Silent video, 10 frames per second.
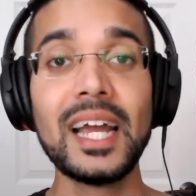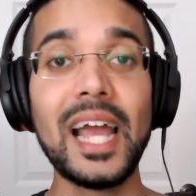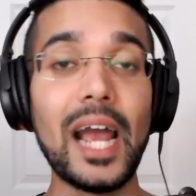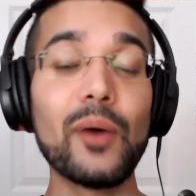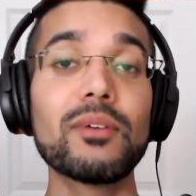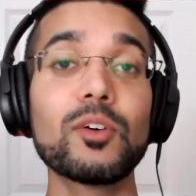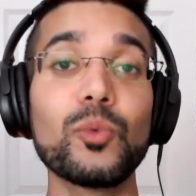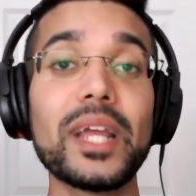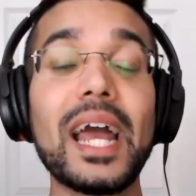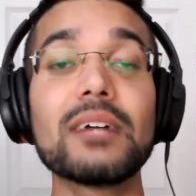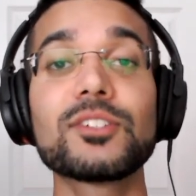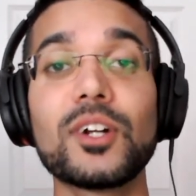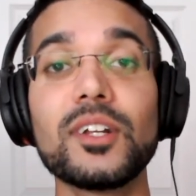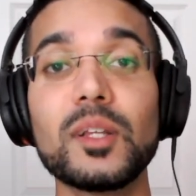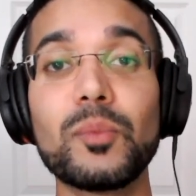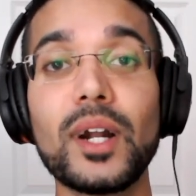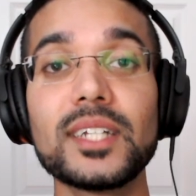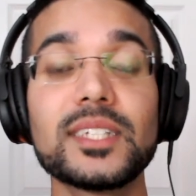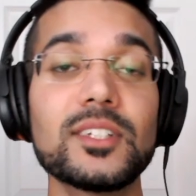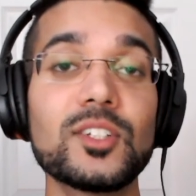However, we have started the
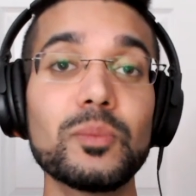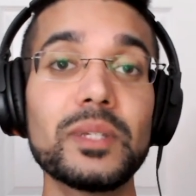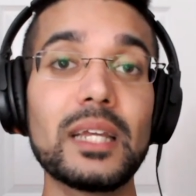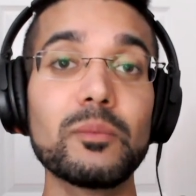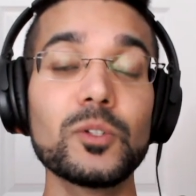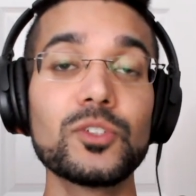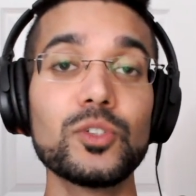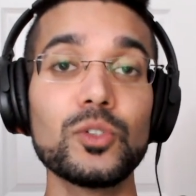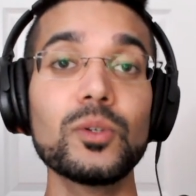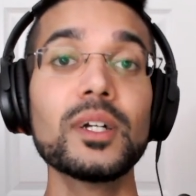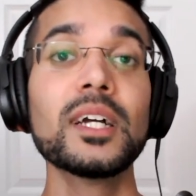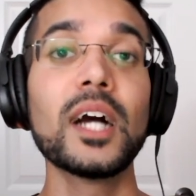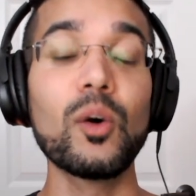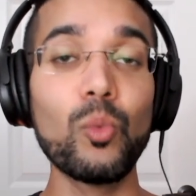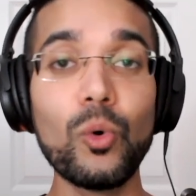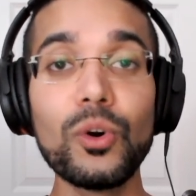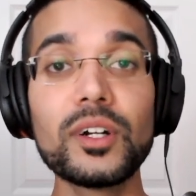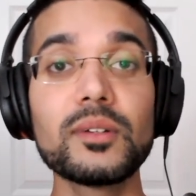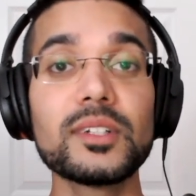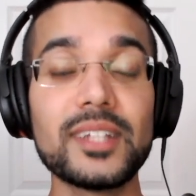process to be able to
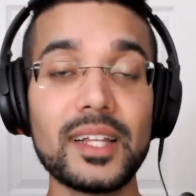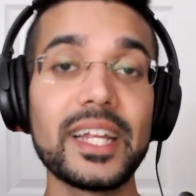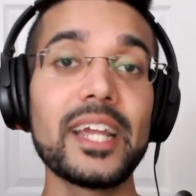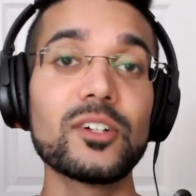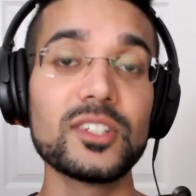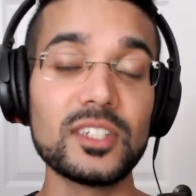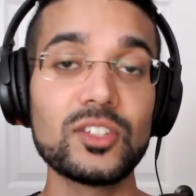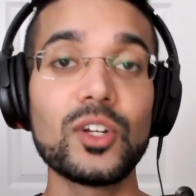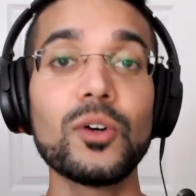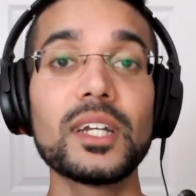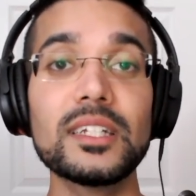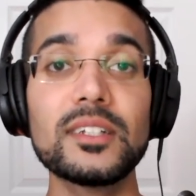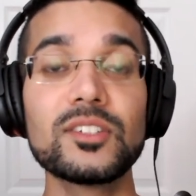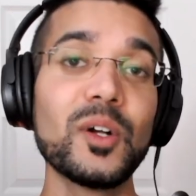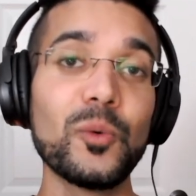award delegators these tokens.